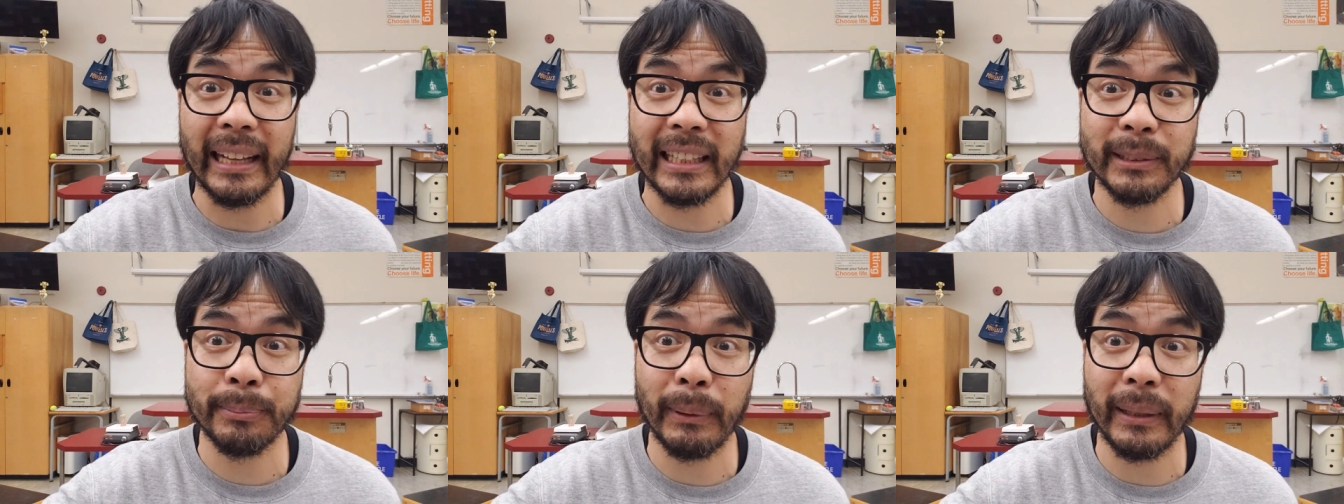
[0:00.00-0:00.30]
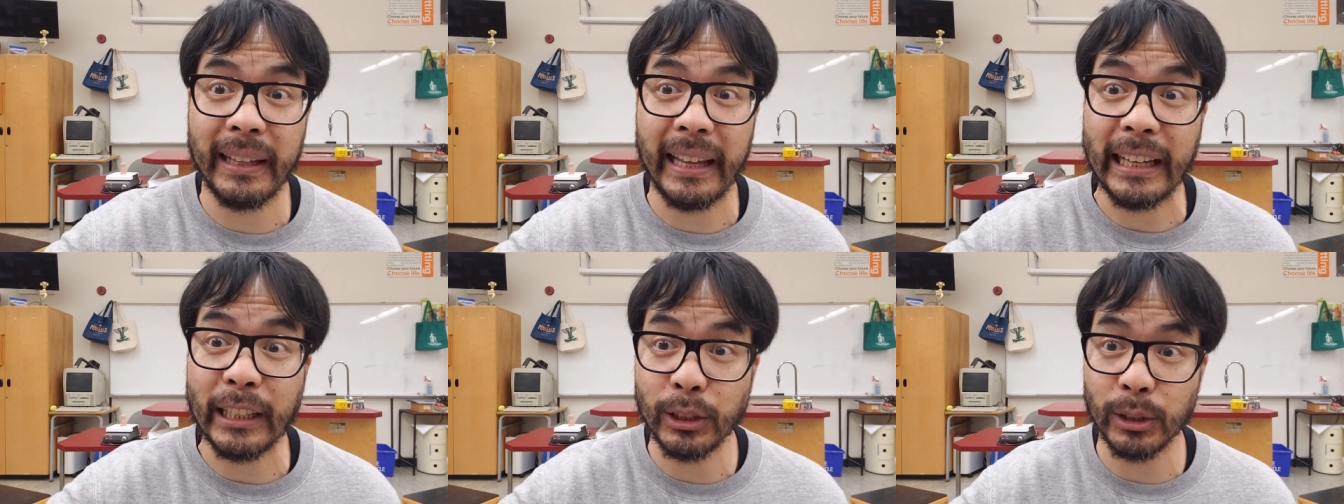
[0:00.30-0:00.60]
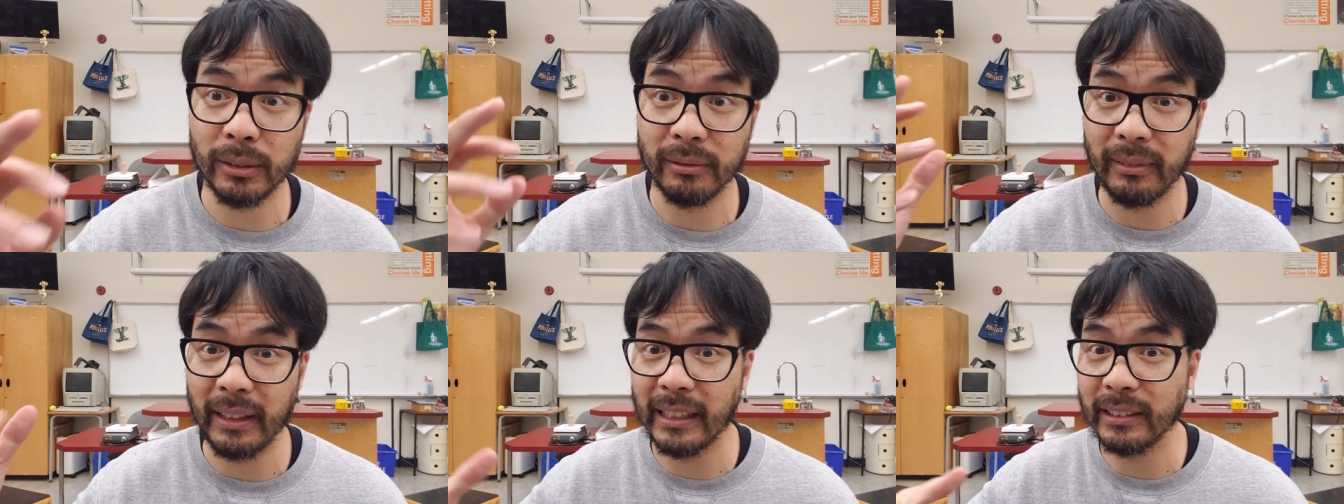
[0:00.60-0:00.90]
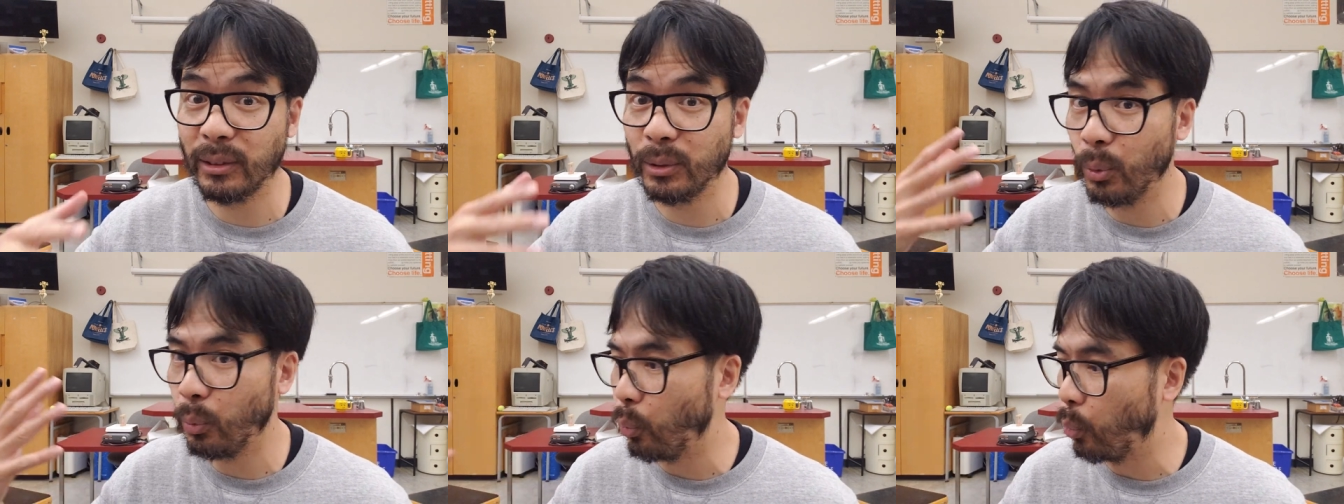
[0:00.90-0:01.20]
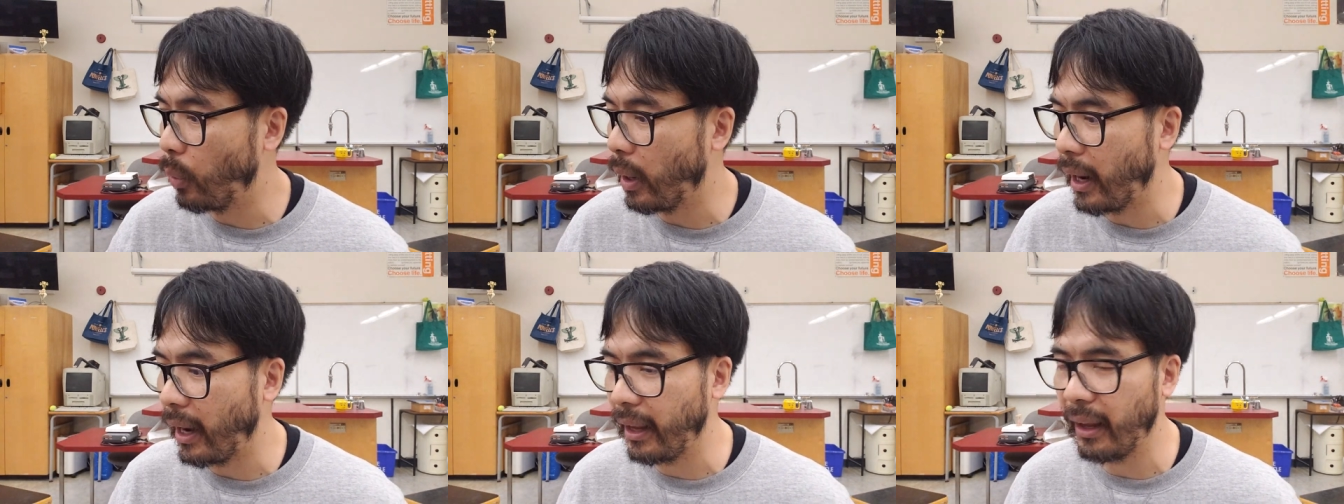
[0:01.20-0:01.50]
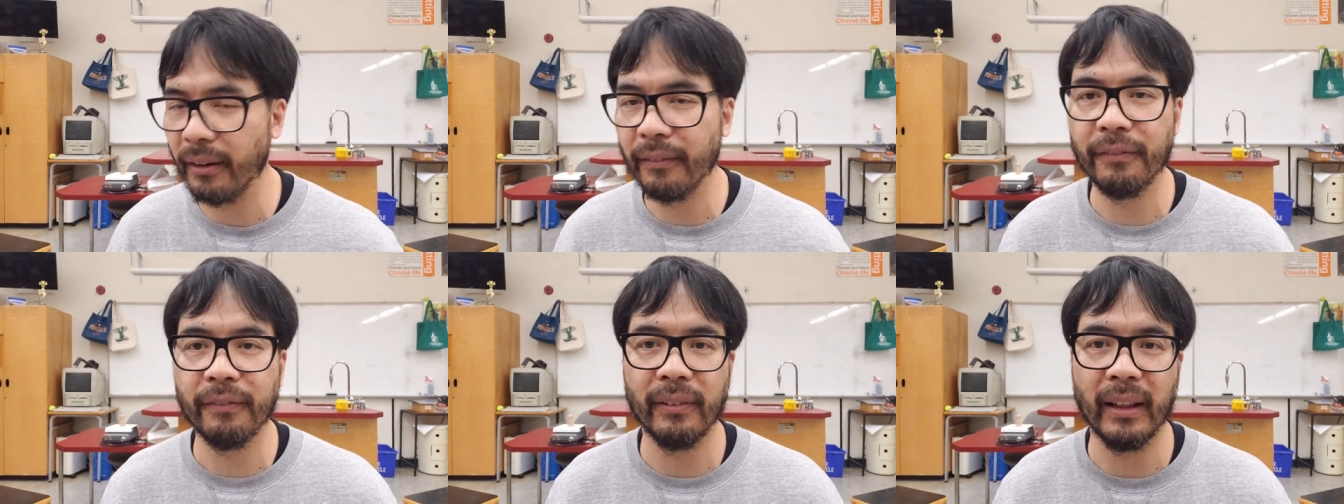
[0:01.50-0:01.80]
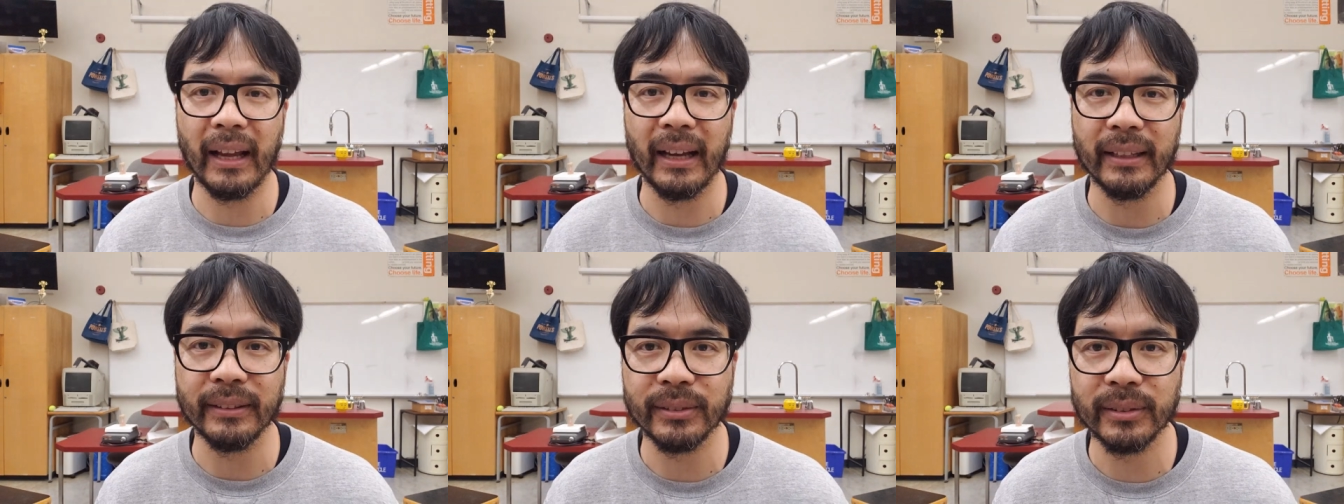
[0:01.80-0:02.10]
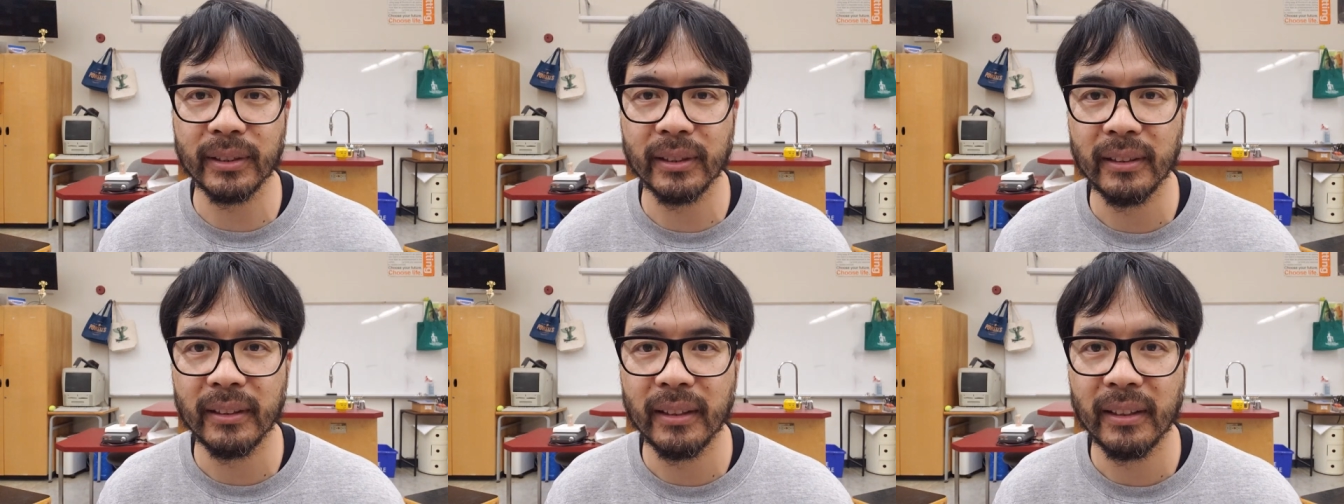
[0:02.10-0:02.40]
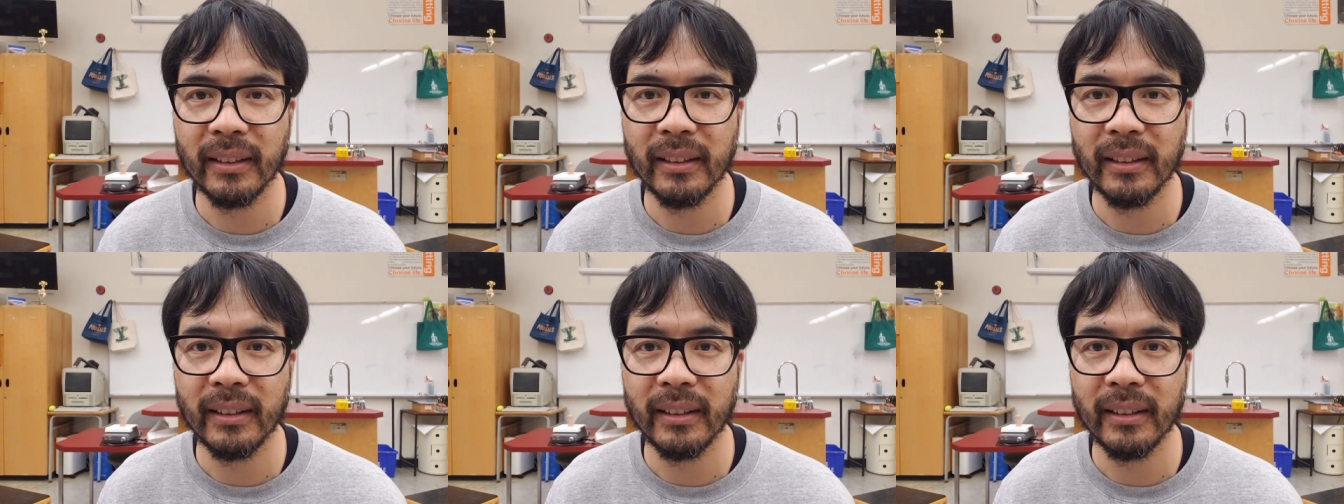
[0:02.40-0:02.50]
explanation as to why a flask